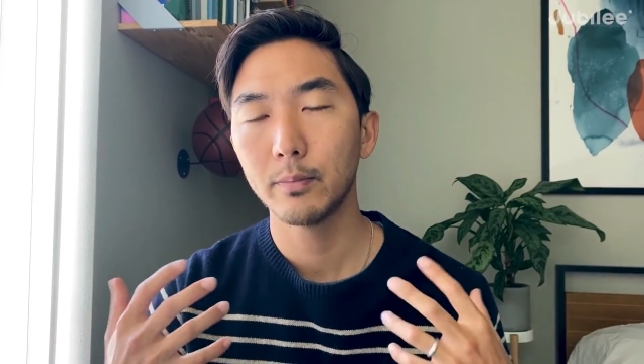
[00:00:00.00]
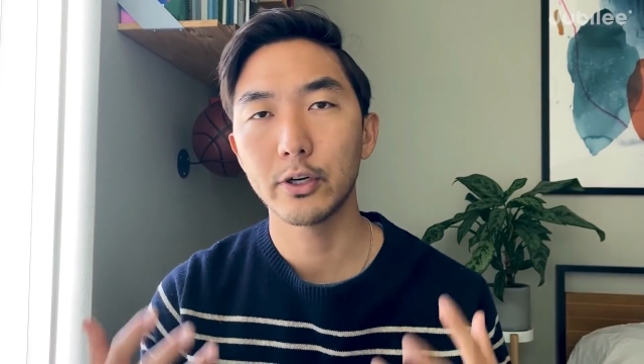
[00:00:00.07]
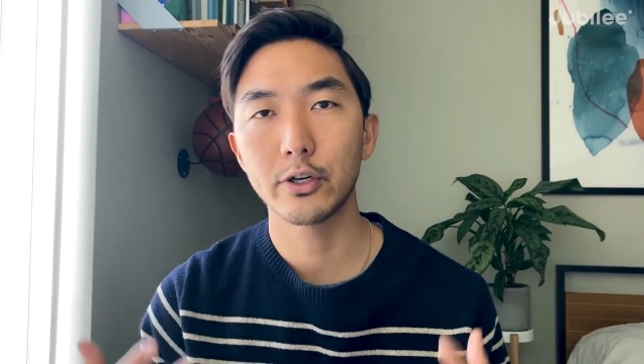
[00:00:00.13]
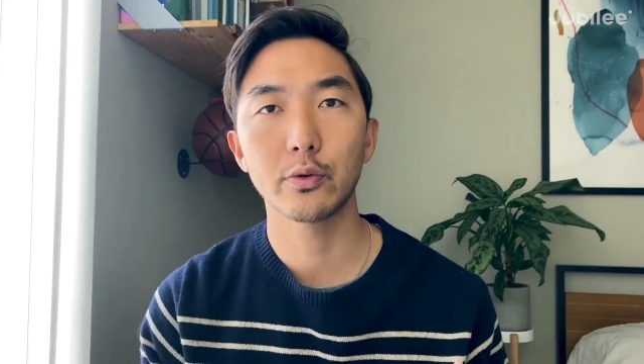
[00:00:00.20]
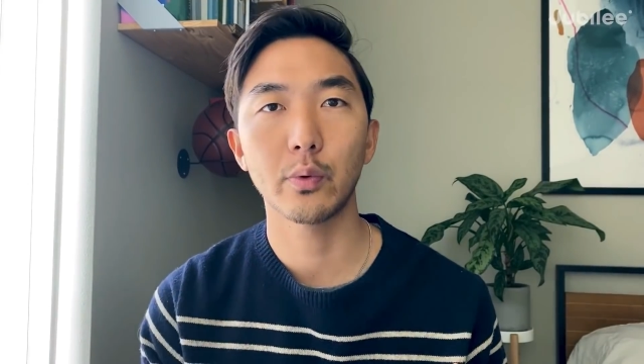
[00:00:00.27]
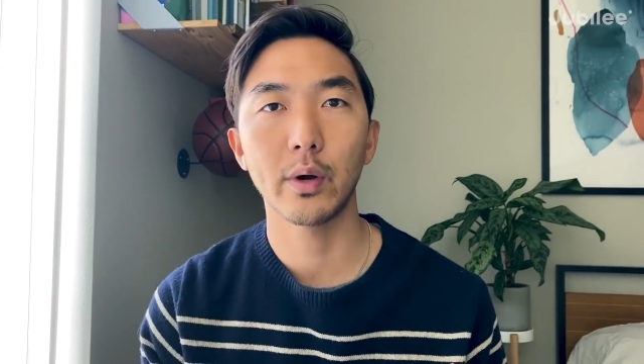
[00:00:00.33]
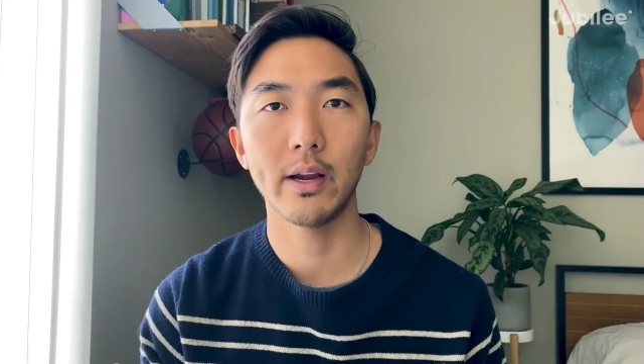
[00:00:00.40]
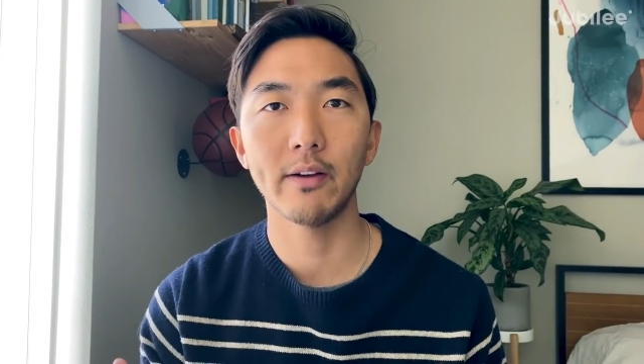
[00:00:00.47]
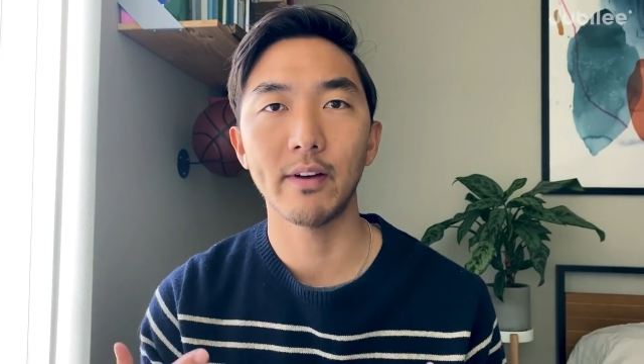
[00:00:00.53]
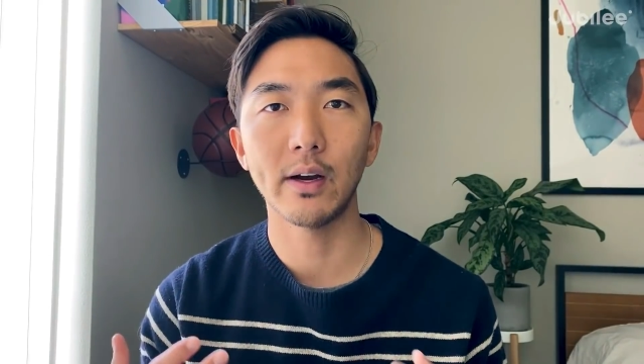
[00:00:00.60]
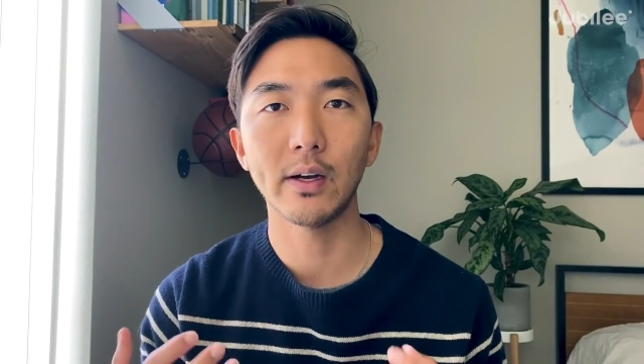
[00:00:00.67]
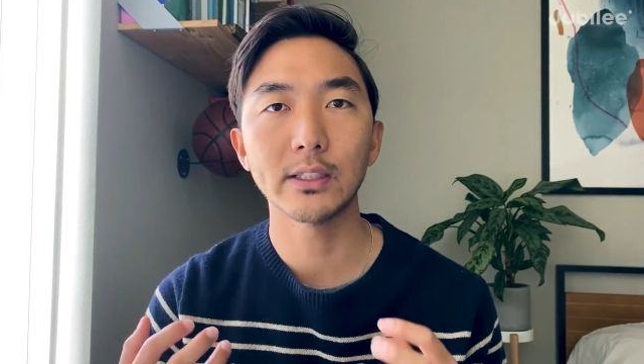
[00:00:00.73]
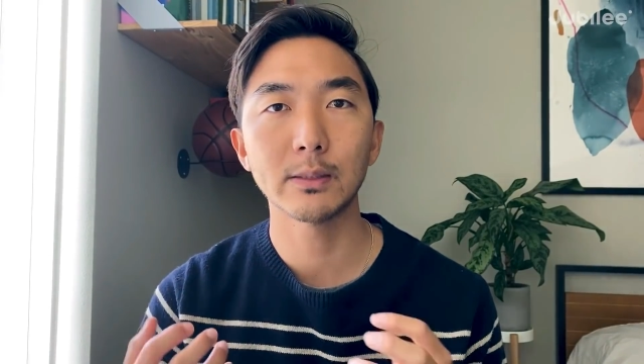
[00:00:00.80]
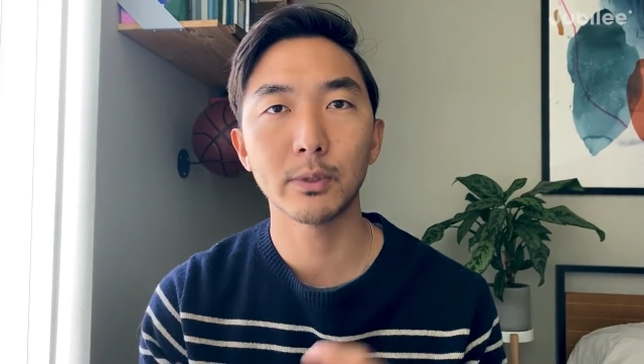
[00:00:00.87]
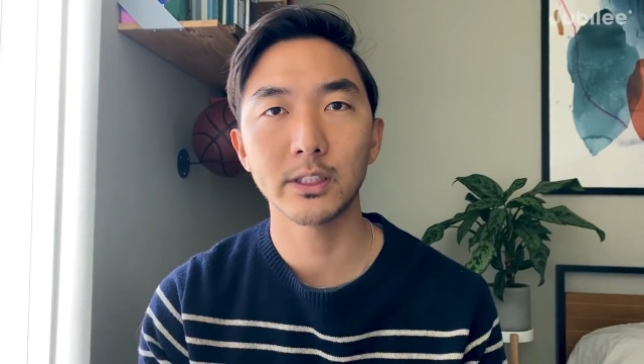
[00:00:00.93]
portray
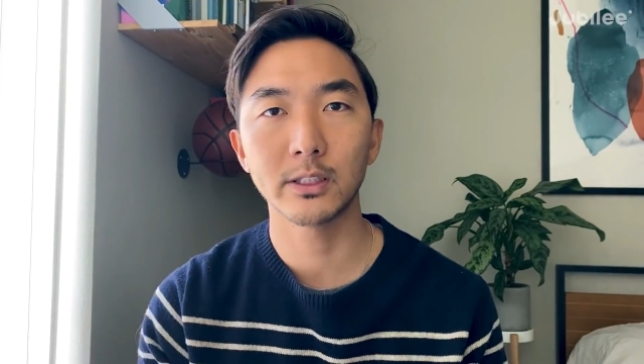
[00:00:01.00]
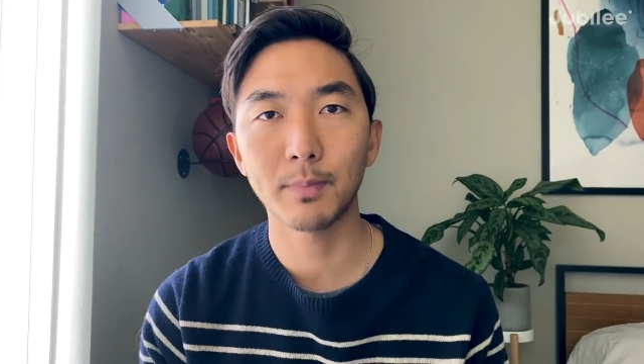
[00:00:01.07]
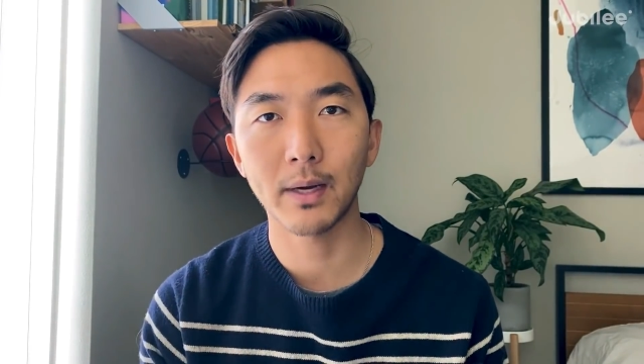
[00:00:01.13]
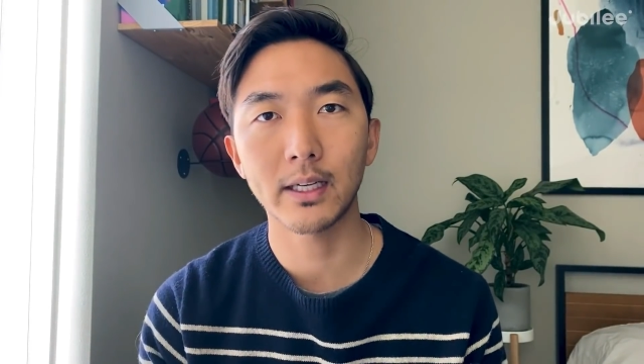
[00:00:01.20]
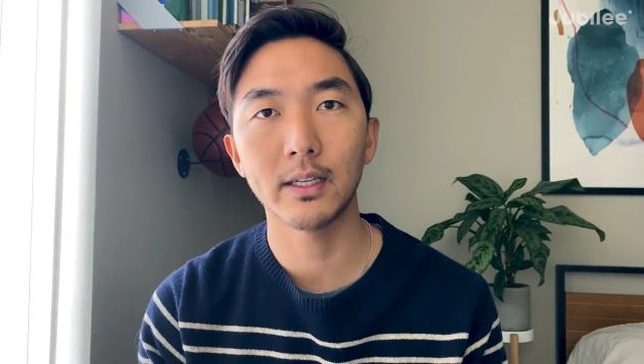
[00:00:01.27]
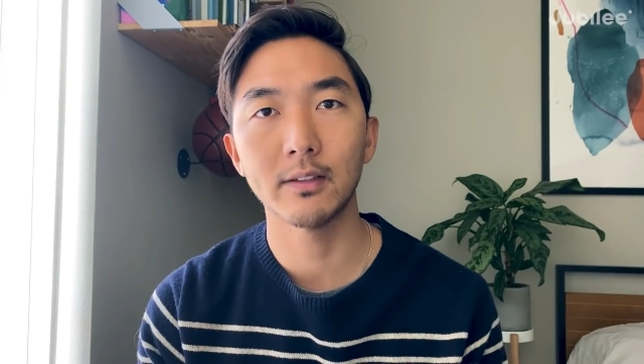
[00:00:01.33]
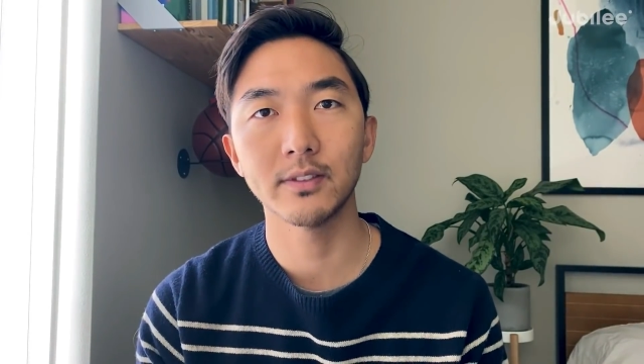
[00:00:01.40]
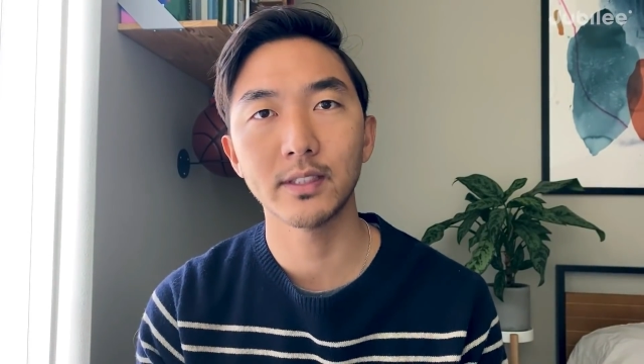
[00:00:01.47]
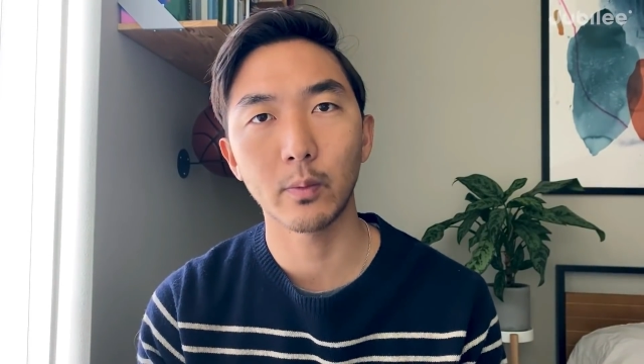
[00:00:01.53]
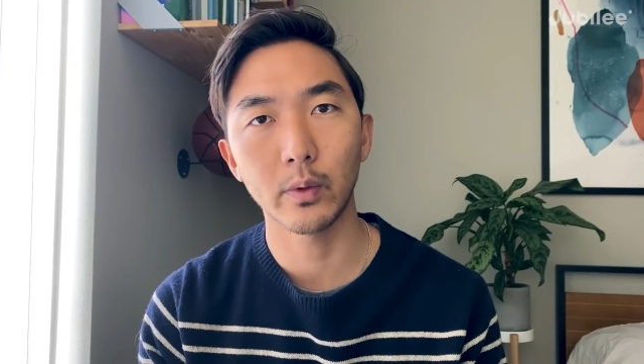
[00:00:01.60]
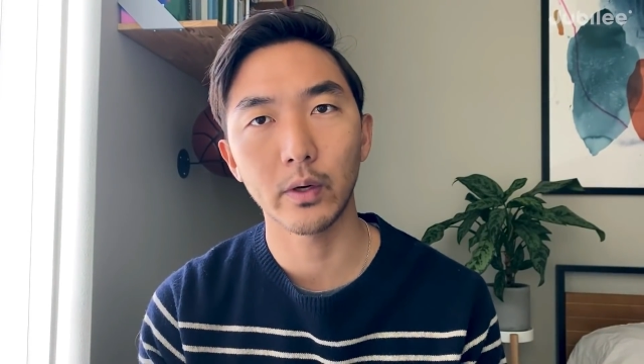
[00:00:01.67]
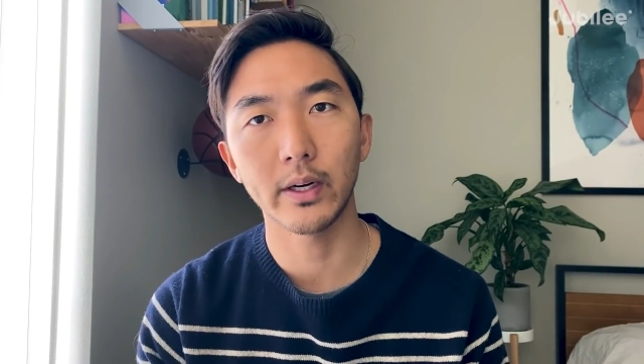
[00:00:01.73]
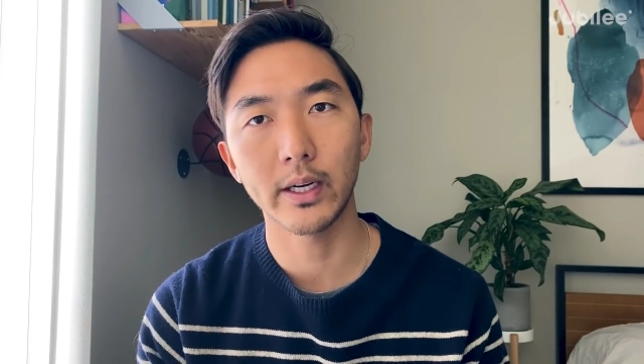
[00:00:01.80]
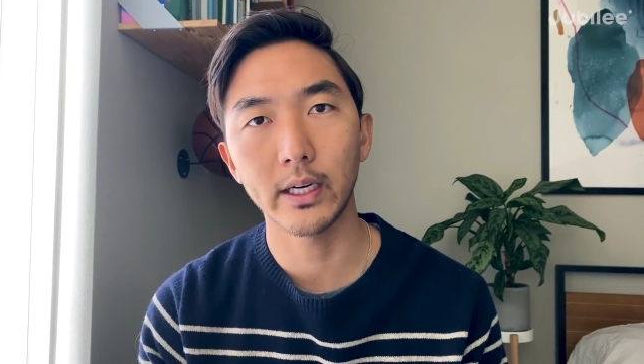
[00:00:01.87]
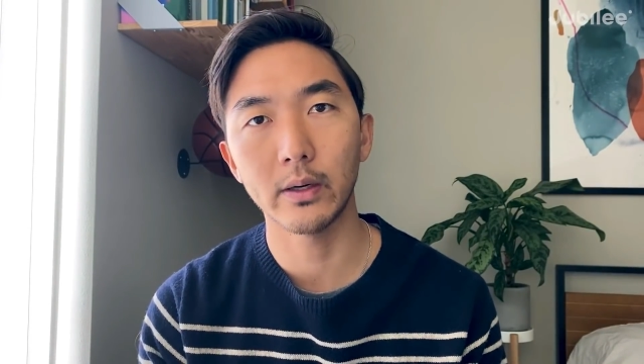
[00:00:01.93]
various perspectives
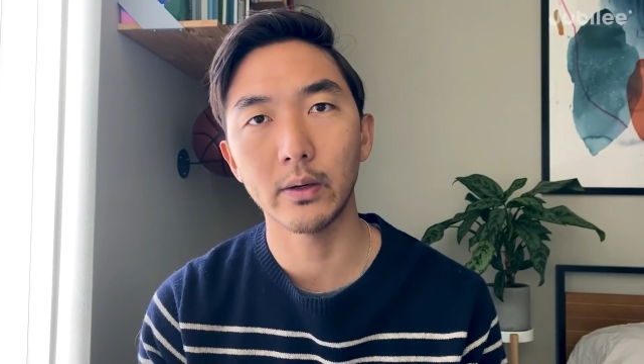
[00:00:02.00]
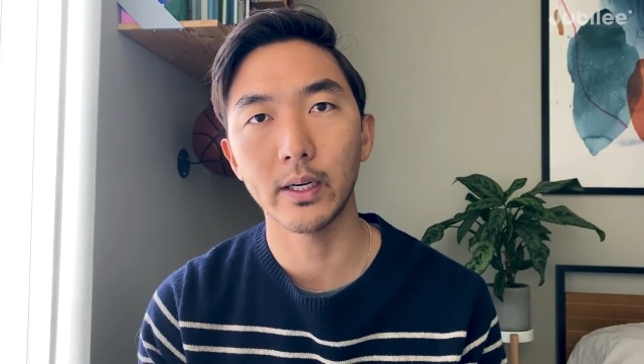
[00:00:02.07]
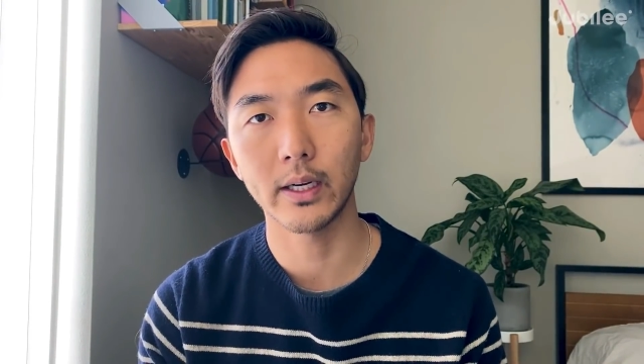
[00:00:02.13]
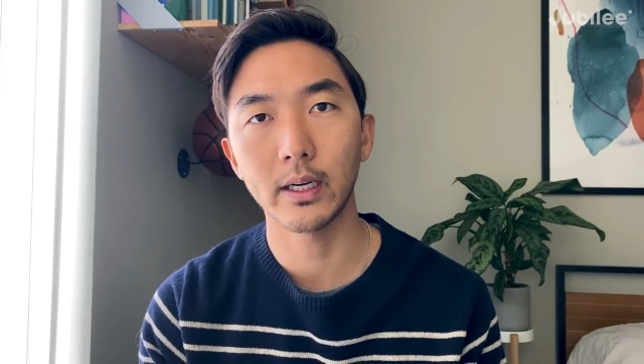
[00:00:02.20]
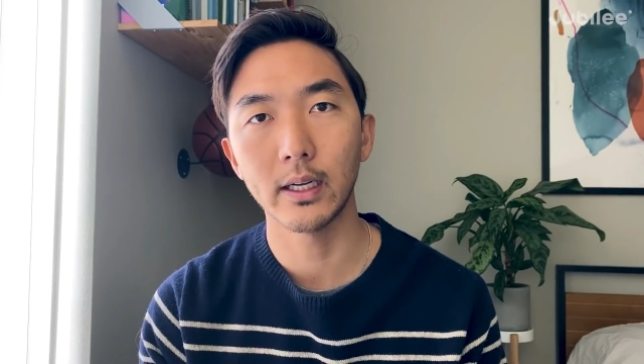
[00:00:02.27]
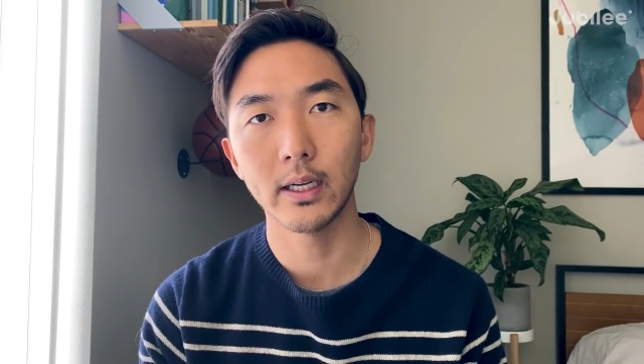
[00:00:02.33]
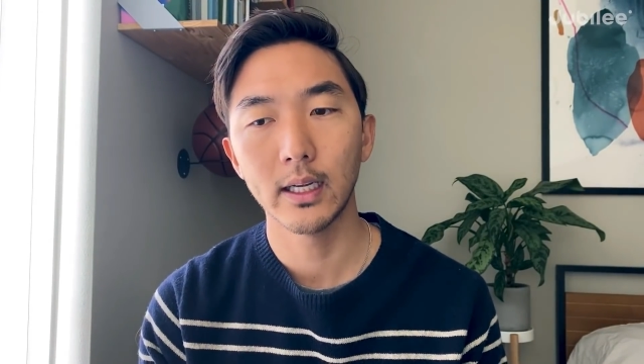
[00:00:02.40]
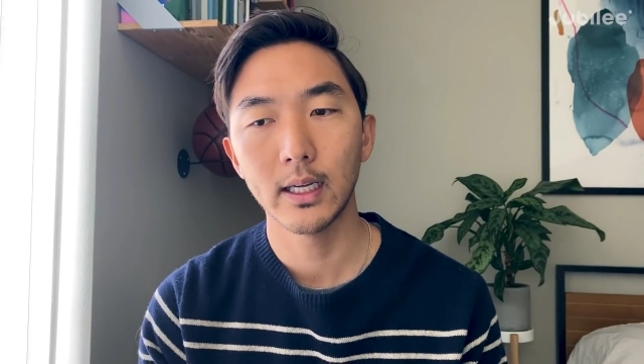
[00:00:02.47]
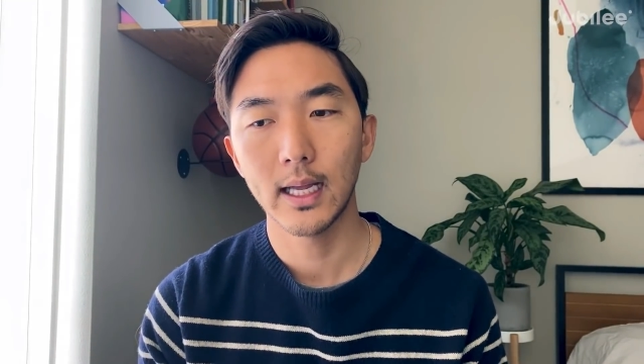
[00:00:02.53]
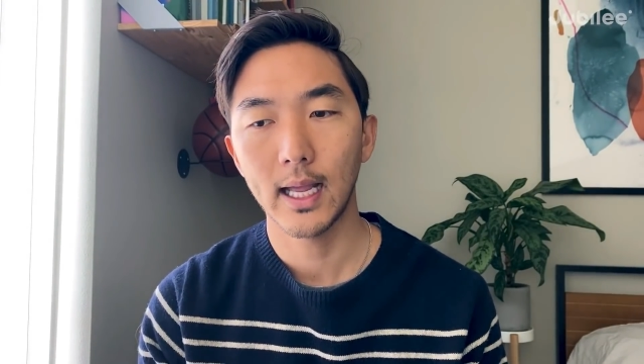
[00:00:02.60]
that we were hearing,